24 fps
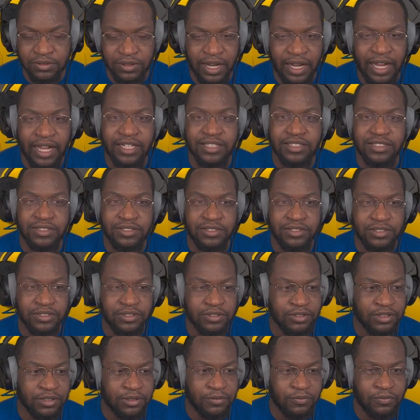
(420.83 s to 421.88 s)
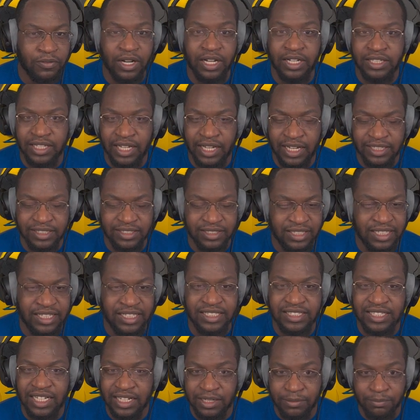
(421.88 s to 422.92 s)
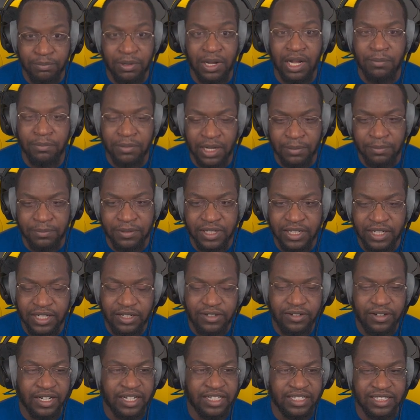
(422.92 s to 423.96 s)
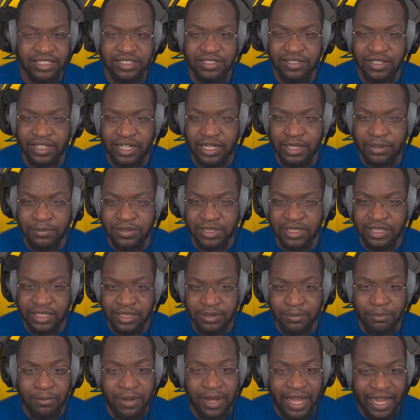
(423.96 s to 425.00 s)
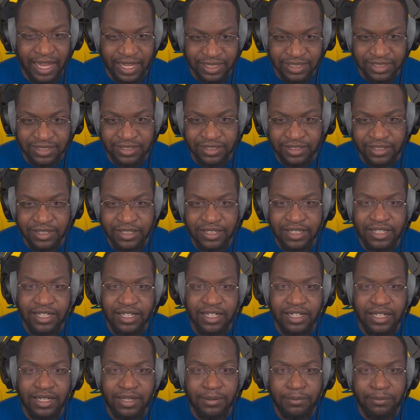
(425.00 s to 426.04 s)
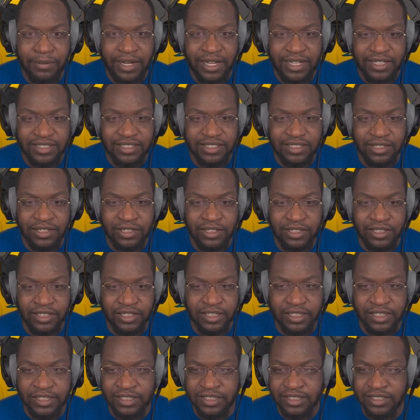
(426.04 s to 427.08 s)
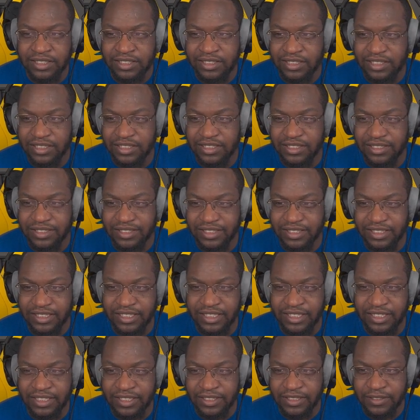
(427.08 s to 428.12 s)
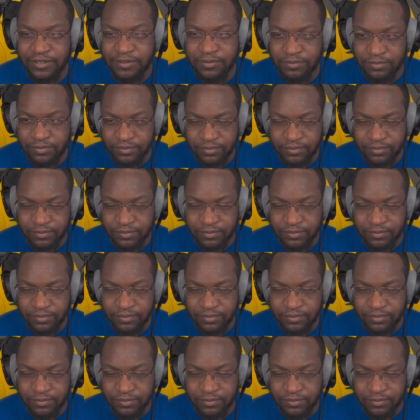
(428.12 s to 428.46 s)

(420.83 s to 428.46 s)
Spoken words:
to add to your run as things that can pop up, right? Additional items, and then mask. Mask are essentially